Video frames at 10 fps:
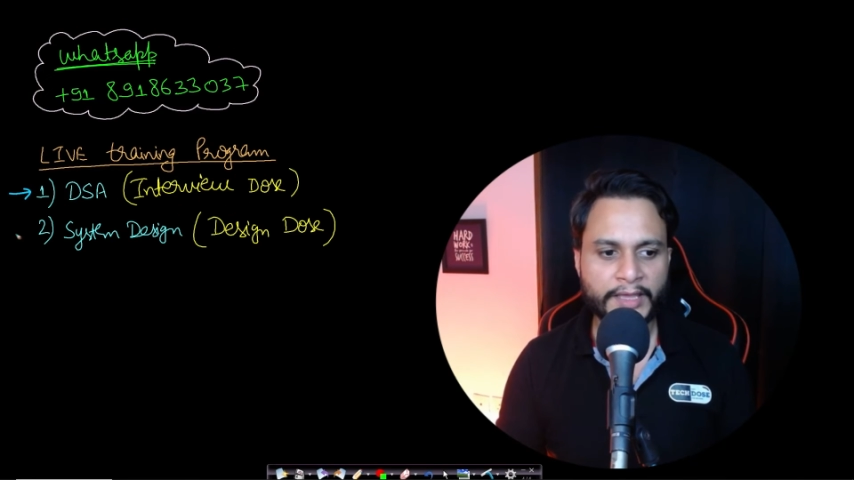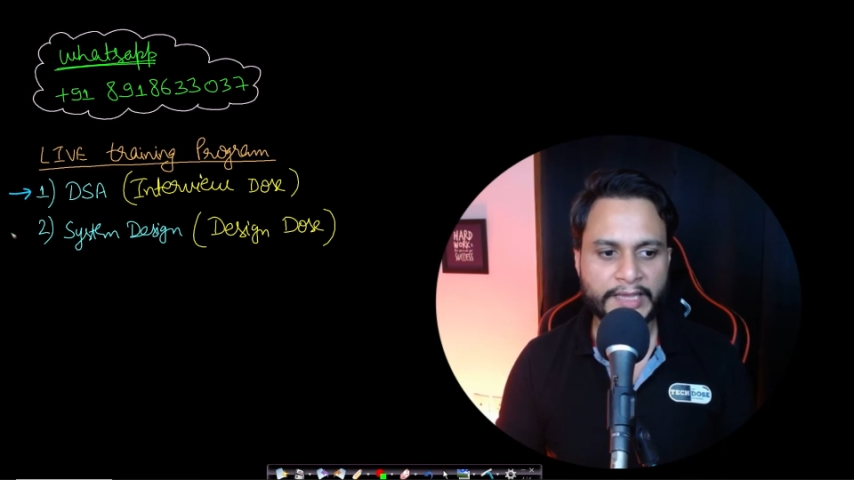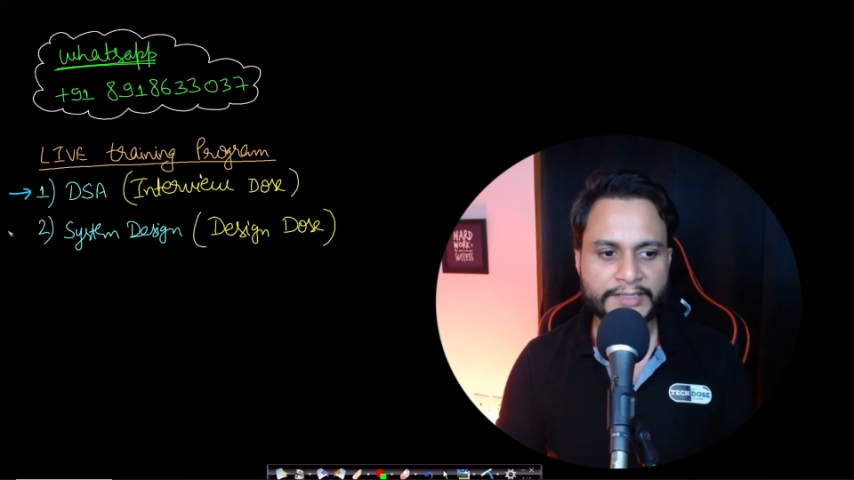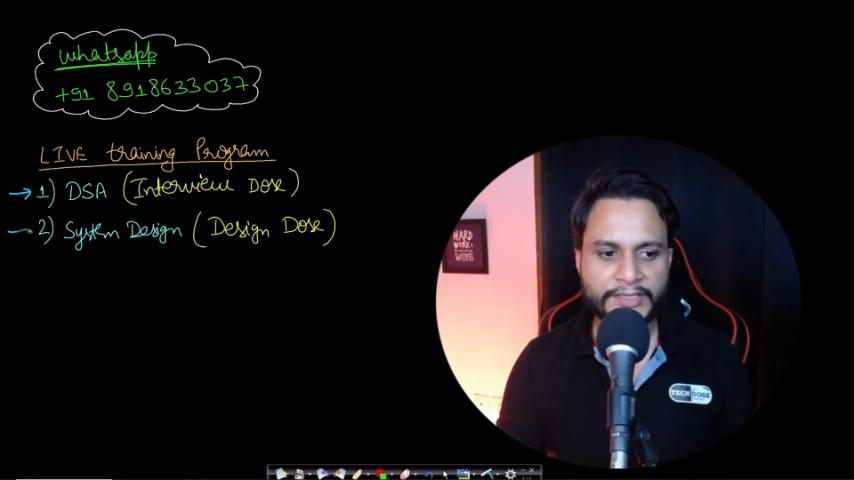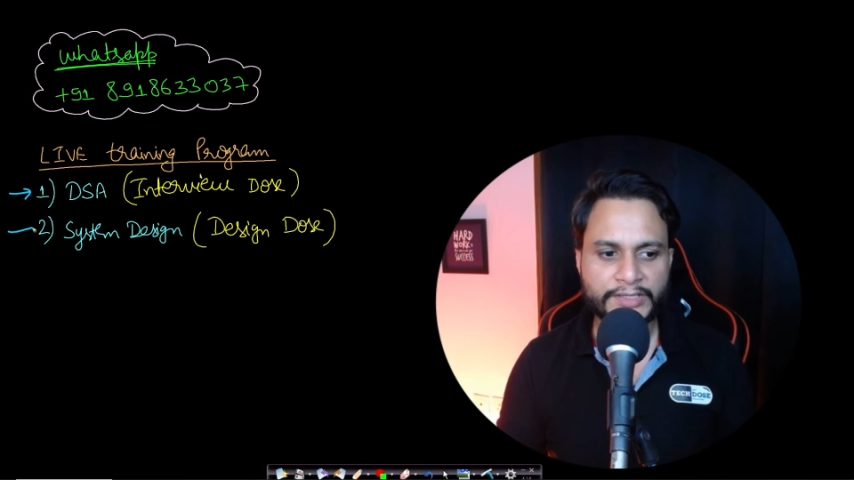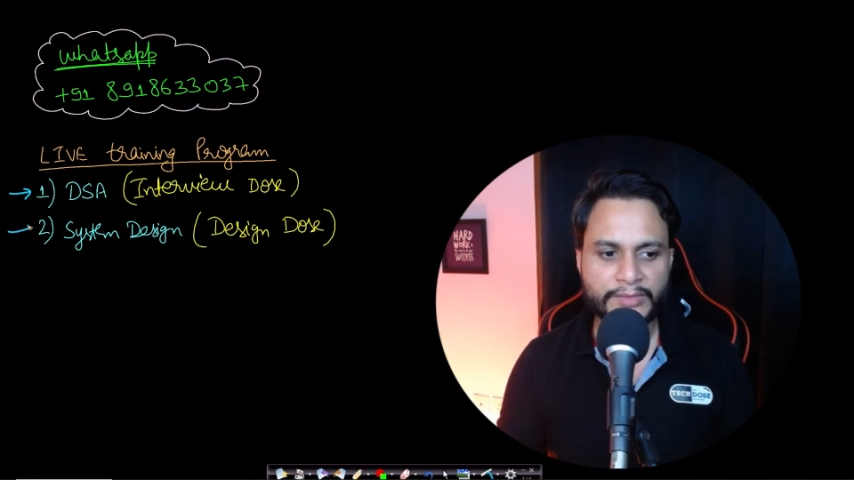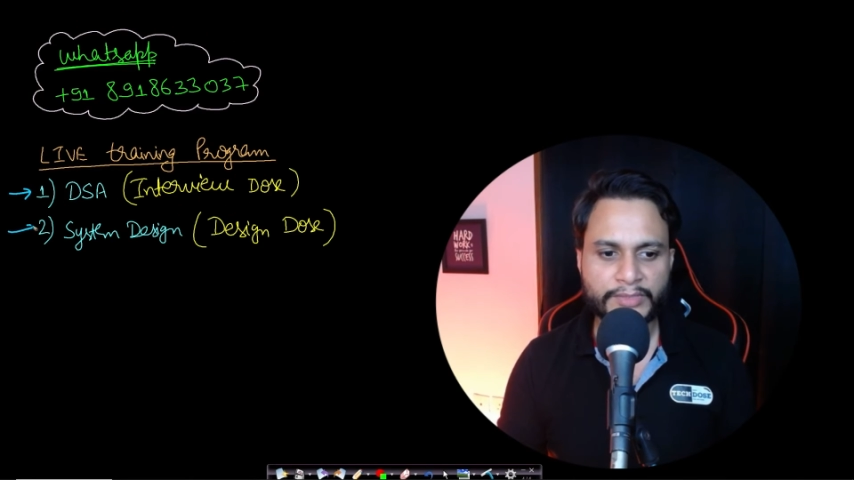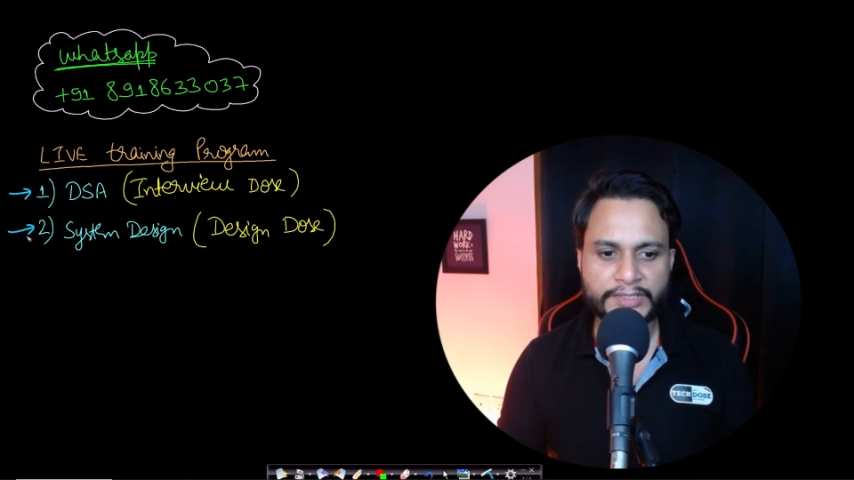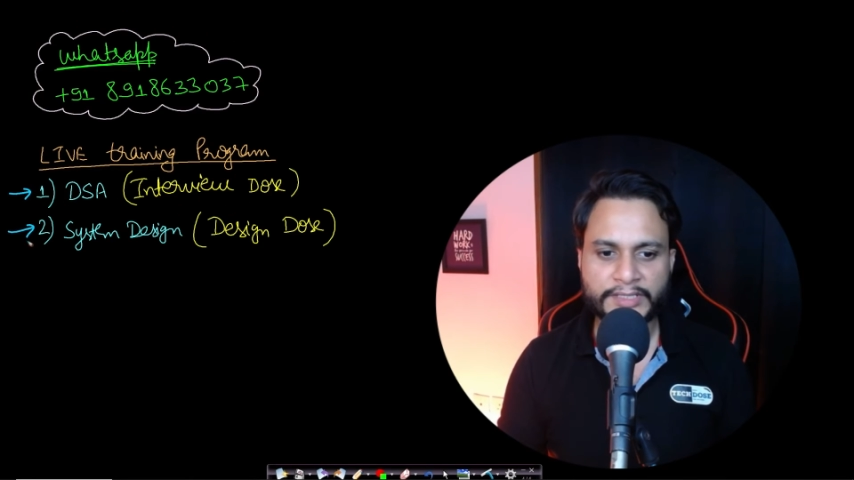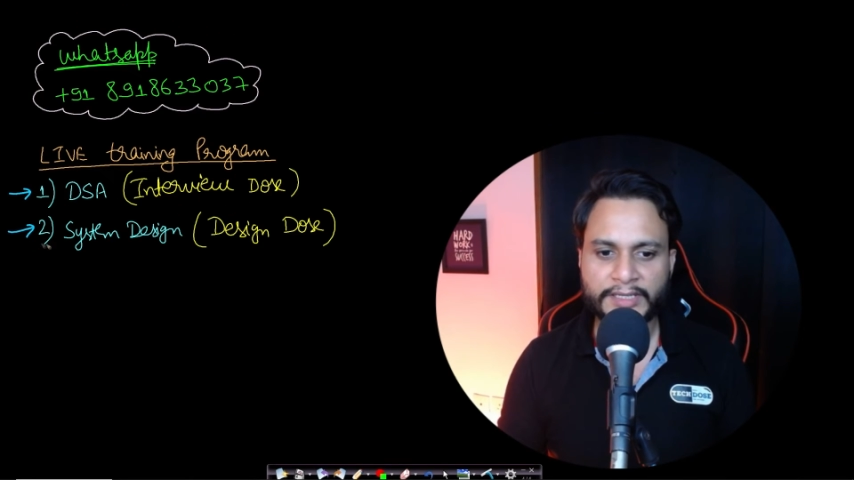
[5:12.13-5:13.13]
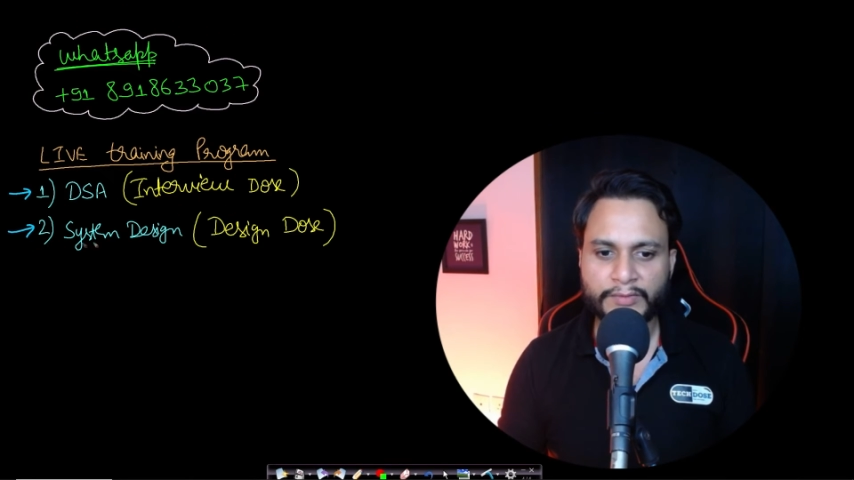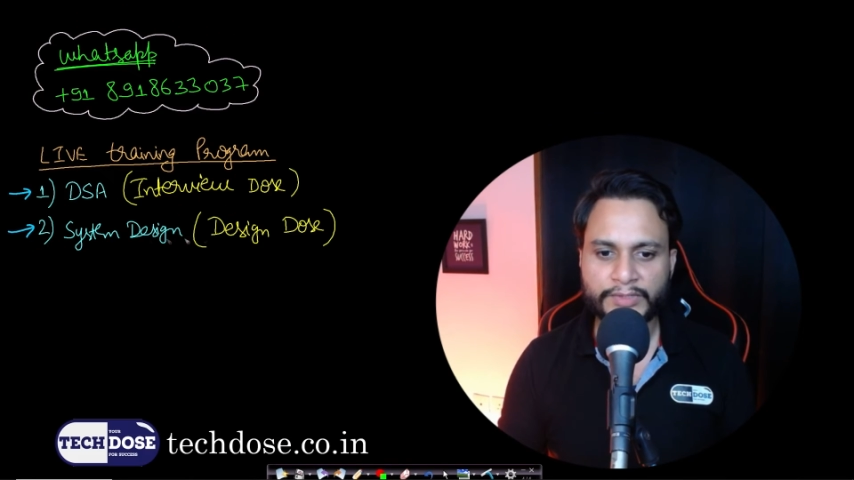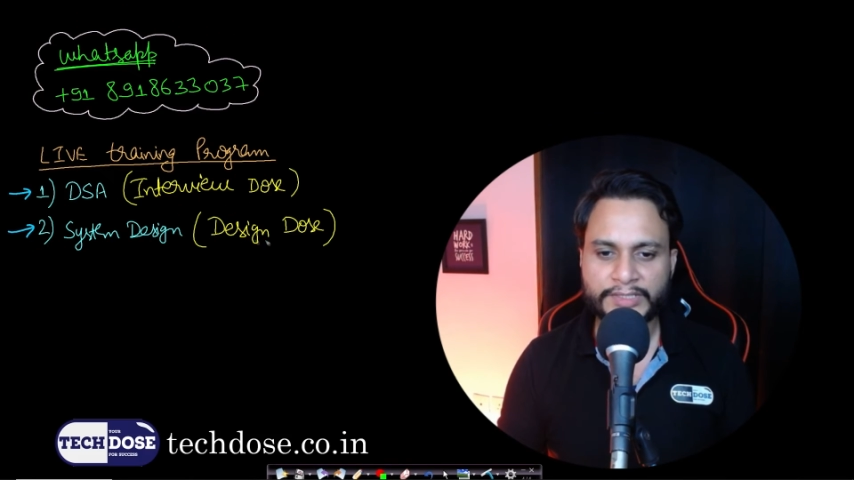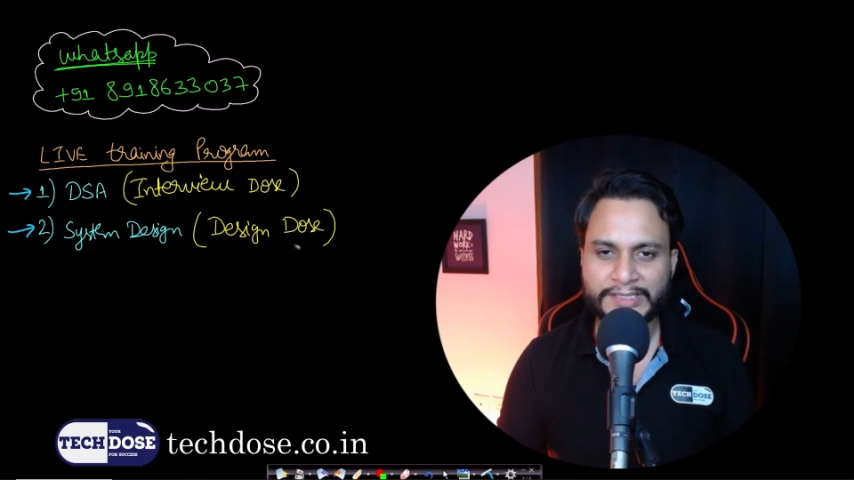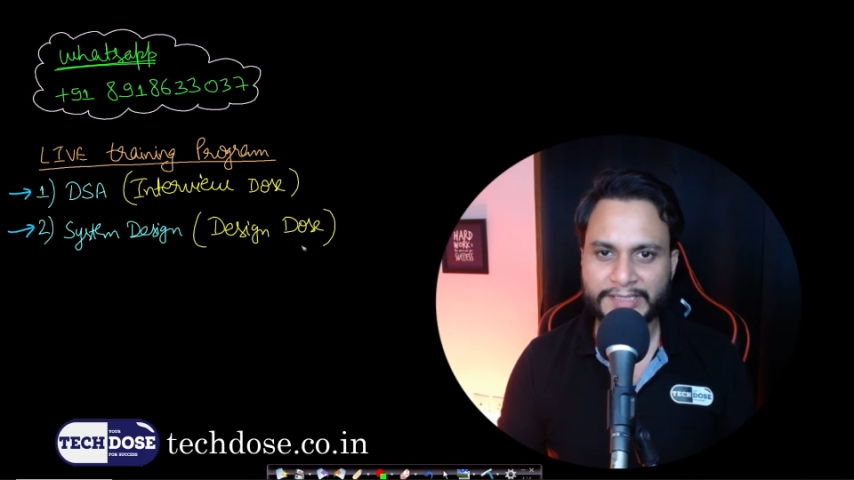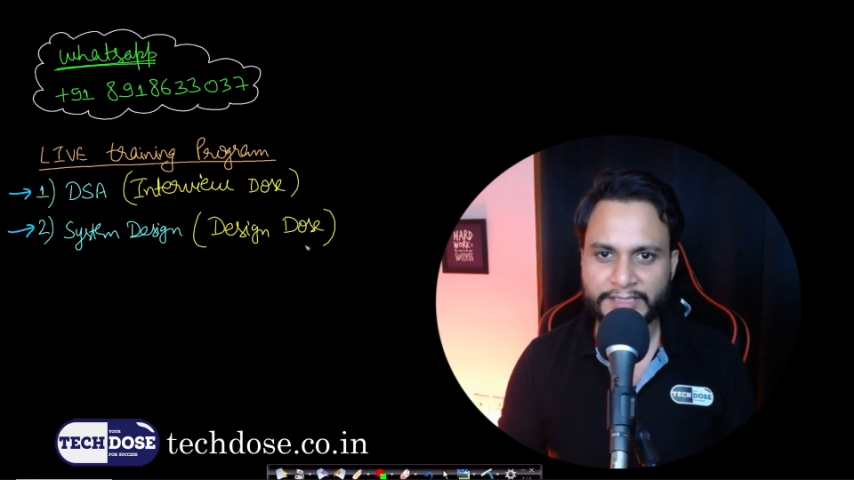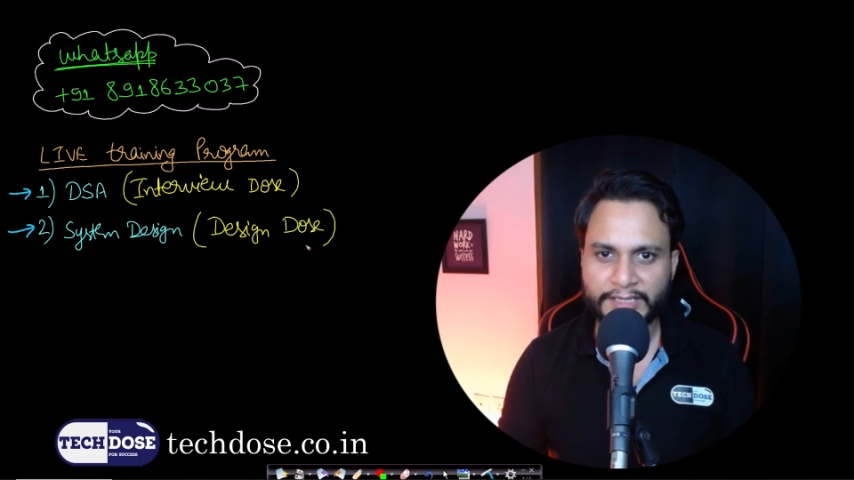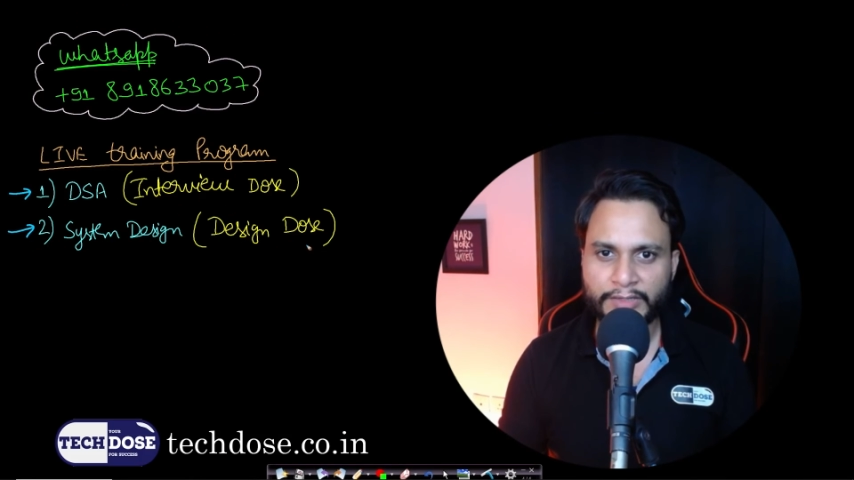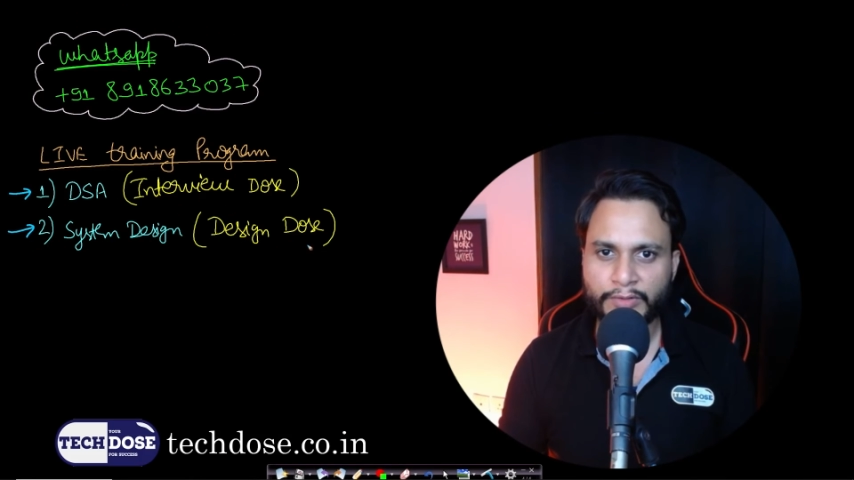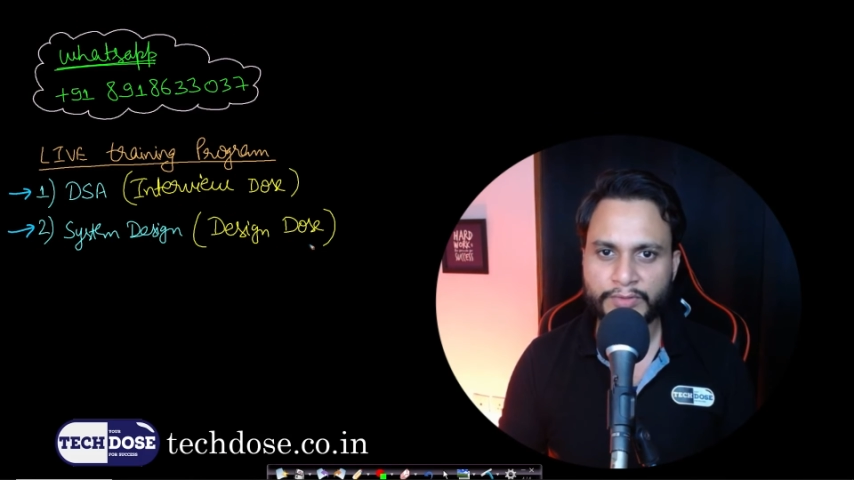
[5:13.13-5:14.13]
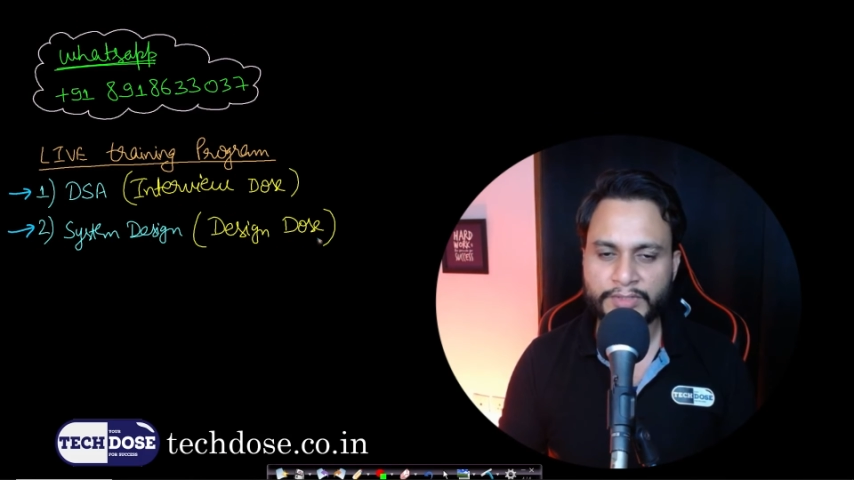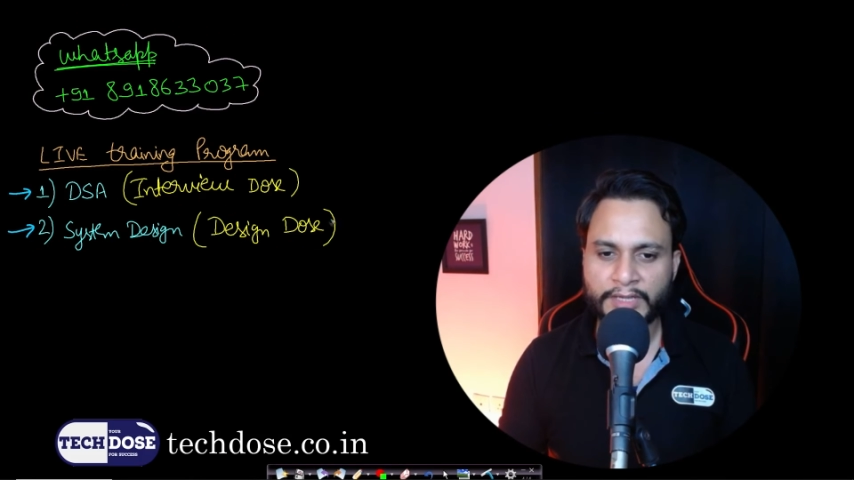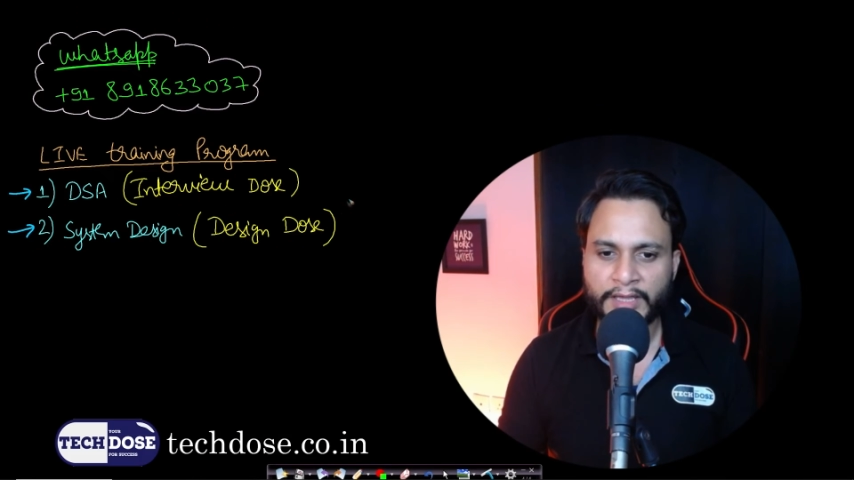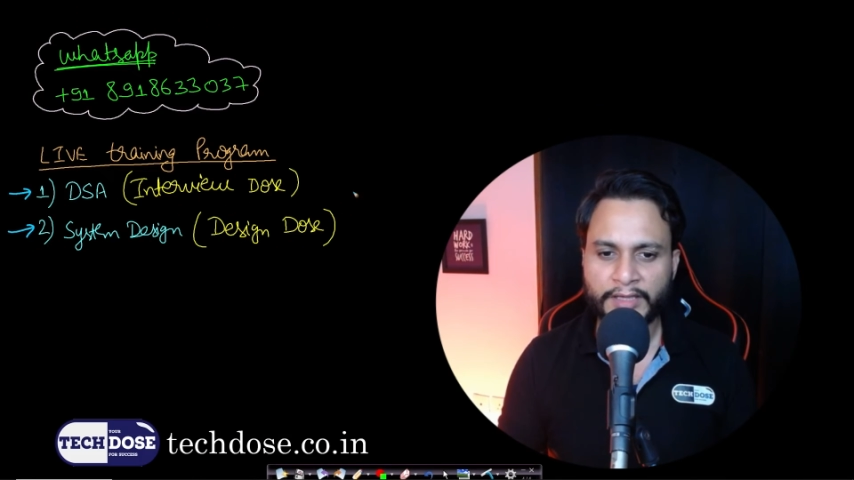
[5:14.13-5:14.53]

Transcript: and system design, which is design dose.